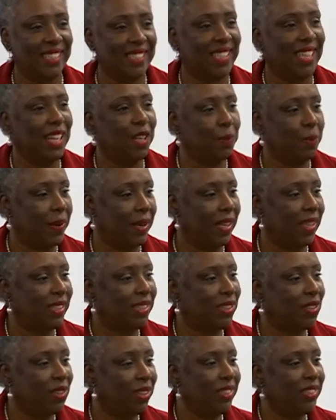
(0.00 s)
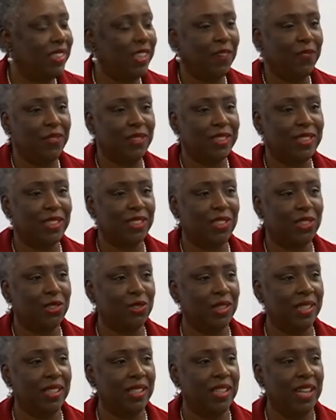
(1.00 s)
take place on Jefferson
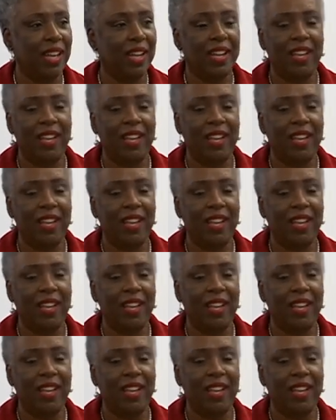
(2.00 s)
Street